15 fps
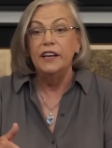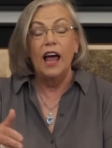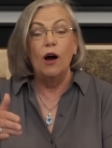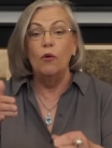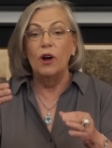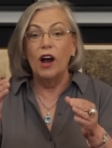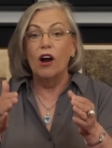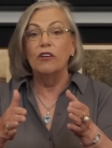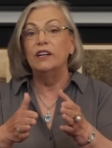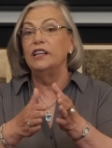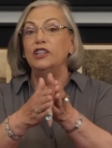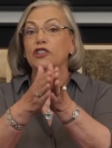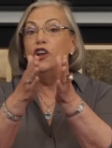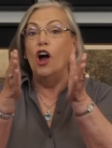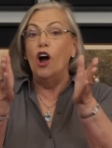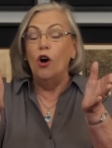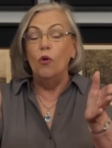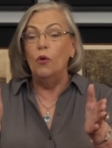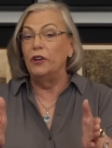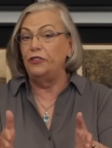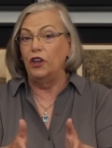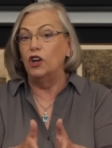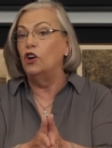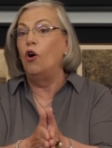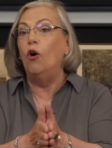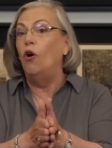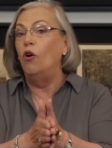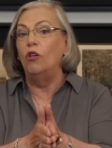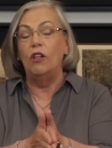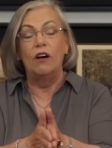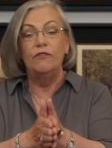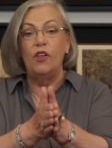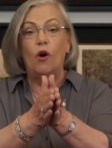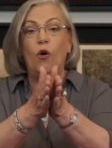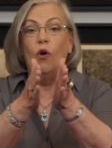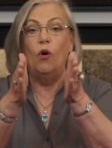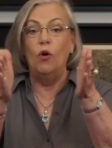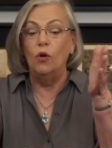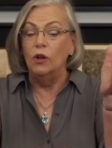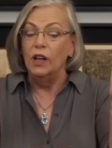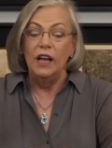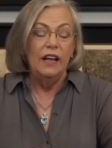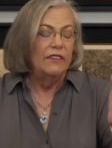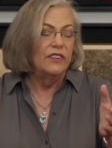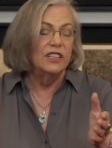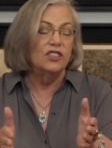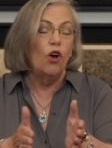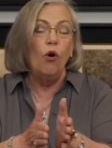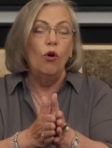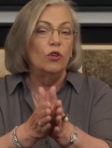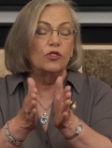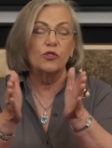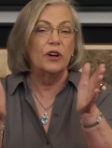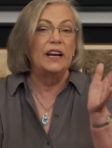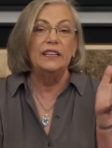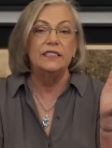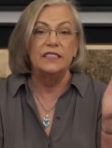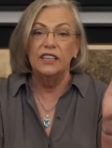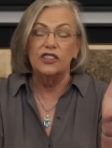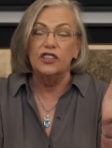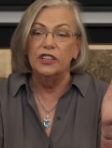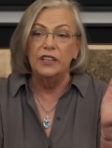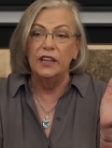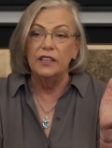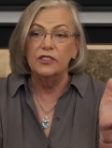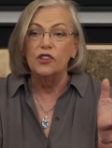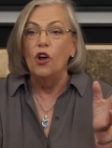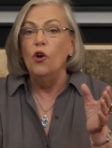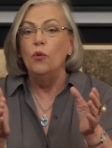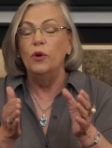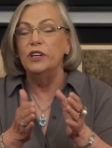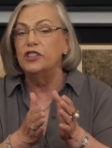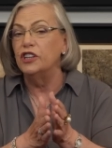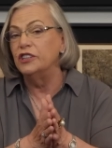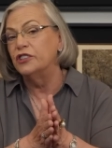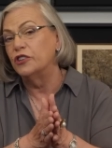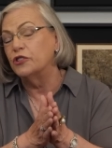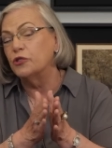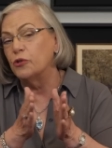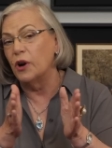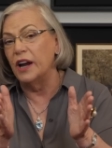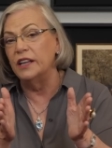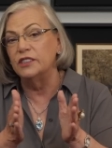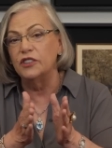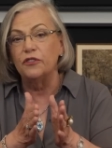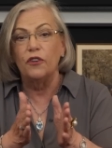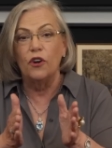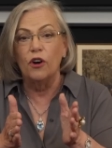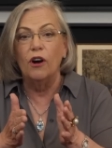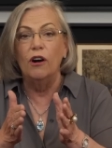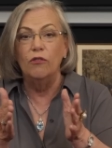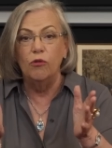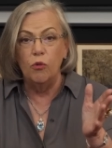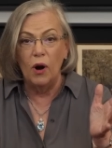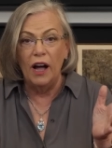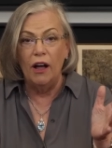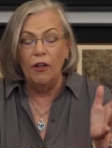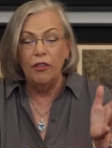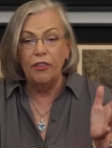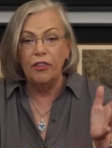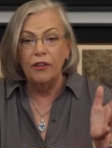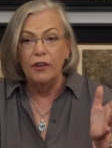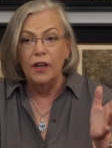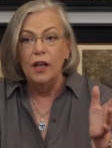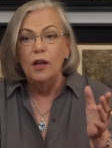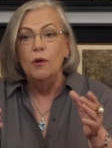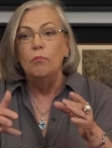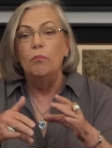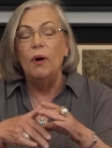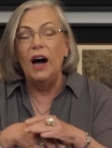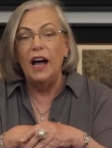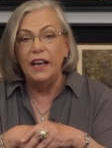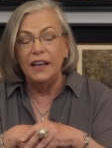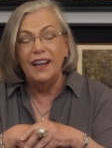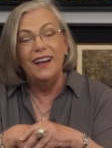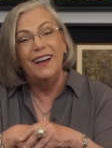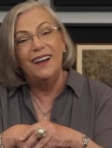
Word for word: Now we already know what the goal of the whole, this whole transition is, which is a transfer of wealth, but